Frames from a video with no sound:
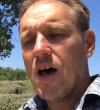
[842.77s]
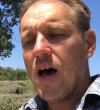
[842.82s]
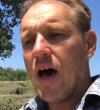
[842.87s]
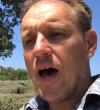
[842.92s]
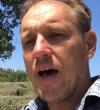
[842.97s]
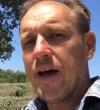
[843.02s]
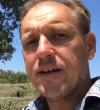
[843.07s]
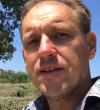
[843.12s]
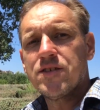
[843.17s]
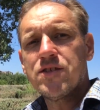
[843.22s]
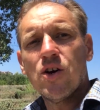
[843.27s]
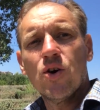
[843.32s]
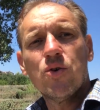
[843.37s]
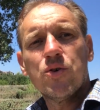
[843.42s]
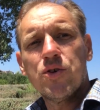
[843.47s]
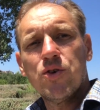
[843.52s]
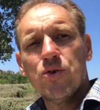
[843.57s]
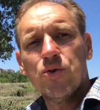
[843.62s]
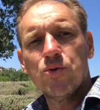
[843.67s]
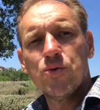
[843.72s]
I
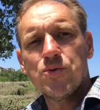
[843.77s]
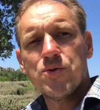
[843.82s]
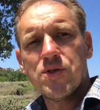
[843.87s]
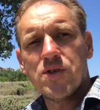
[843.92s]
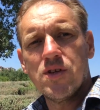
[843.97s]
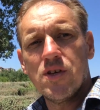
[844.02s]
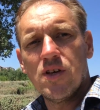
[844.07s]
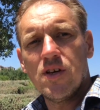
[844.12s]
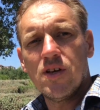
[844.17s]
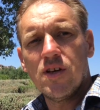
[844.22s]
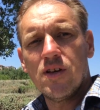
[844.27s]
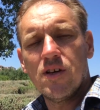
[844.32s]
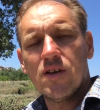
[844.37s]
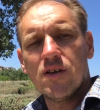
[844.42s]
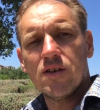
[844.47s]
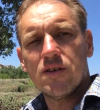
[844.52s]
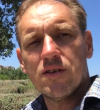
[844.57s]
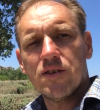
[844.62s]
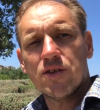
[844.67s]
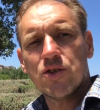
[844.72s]
don't use the
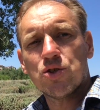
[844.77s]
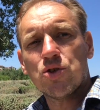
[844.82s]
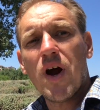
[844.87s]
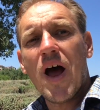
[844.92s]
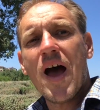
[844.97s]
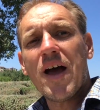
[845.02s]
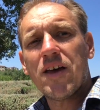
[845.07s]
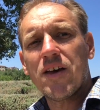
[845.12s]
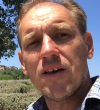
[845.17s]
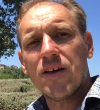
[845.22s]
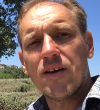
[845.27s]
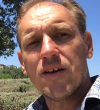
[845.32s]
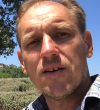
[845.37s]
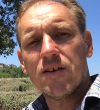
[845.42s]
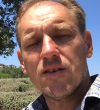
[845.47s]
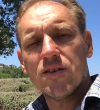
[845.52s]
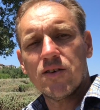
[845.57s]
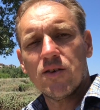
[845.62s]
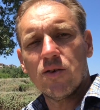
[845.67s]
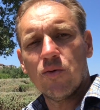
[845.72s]
tracking.
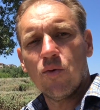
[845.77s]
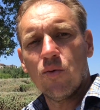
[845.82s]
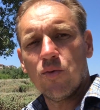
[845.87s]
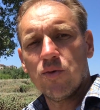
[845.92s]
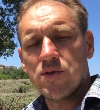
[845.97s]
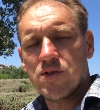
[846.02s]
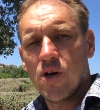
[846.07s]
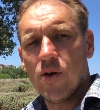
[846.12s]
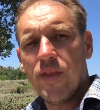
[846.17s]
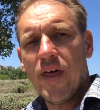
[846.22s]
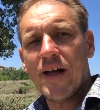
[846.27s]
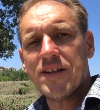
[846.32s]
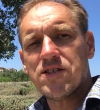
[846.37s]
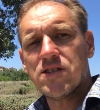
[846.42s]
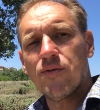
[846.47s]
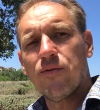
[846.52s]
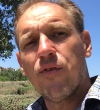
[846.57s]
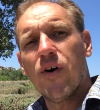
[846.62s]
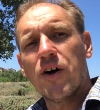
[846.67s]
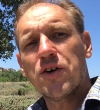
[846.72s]
So that's
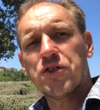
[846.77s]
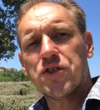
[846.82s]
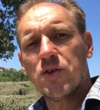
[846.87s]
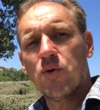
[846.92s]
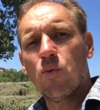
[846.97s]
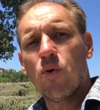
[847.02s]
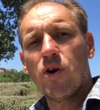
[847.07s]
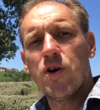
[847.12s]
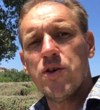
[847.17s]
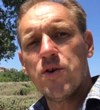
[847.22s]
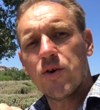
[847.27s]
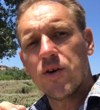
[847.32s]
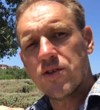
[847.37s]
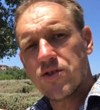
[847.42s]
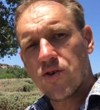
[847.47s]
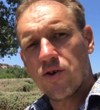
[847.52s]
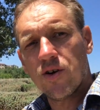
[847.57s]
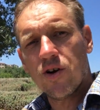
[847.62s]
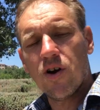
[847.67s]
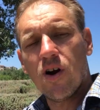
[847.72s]
the function where you can
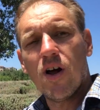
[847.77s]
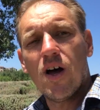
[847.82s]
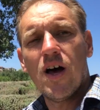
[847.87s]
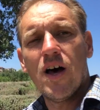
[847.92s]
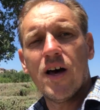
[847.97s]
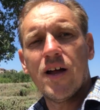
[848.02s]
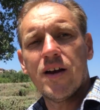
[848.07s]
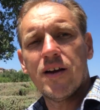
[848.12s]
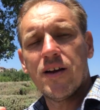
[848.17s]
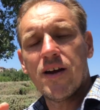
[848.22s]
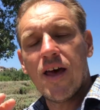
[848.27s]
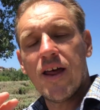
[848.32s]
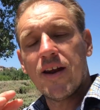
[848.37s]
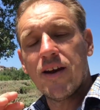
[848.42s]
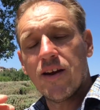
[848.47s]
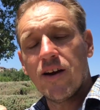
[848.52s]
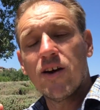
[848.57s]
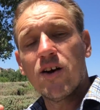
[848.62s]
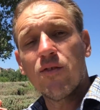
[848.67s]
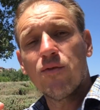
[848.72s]
turn it on, and at
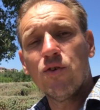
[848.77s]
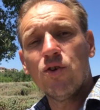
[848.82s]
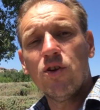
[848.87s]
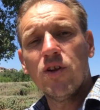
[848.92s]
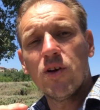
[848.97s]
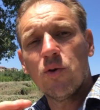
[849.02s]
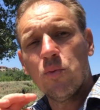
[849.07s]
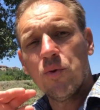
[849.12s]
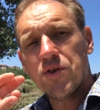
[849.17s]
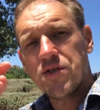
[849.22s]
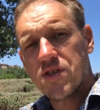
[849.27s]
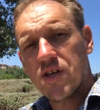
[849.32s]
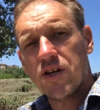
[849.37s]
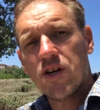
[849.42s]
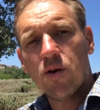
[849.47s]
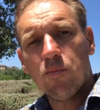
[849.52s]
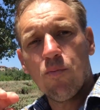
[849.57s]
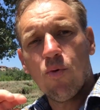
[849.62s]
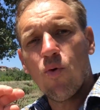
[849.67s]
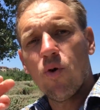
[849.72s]
an interval it will
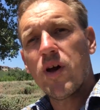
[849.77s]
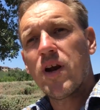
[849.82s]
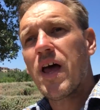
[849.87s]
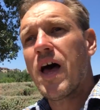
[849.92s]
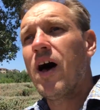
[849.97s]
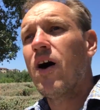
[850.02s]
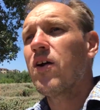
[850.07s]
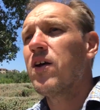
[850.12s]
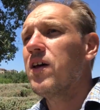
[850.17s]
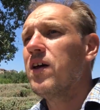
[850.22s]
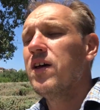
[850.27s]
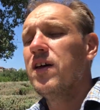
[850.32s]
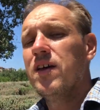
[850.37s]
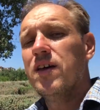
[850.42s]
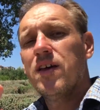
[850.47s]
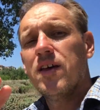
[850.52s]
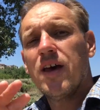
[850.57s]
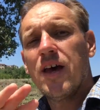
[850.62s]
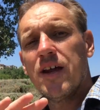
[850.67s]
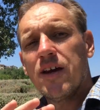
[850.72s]
send your point out,
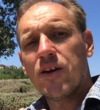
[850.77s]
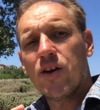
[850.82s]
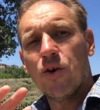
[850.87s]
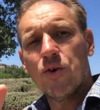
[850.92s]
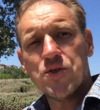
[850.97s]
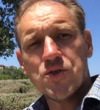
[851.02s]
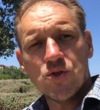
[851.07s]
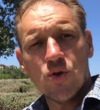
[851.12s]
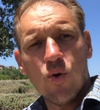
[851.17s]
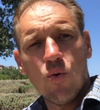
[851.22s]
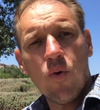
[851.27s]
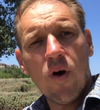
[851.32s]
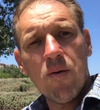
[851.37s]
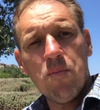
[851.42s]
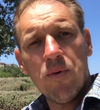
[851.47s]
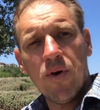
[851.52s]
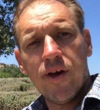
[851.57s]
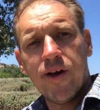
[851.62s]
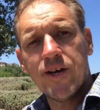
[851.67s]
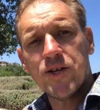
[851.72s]
and it goes to a
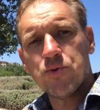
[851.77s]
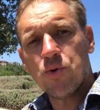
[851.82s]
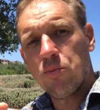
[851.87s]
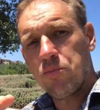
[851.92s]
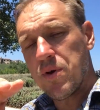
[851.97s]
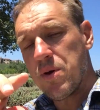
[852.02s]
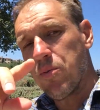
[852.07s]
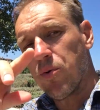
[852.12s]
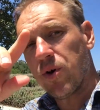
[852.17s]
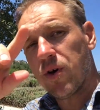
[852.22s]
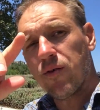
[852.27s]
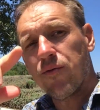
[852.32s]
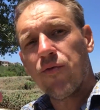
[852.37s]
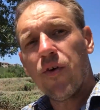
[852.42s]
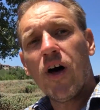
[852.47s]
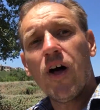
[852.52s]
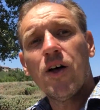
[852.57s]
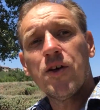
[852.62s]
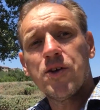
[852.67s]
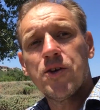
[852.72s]
web page where people can
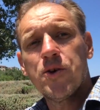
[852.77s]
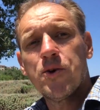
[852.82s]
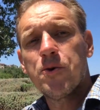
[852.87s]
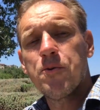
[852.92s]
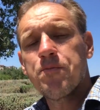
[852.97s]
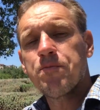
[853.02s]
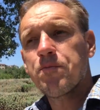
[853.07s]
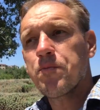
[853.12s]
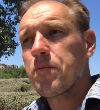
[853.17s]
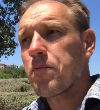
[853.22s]
follow you.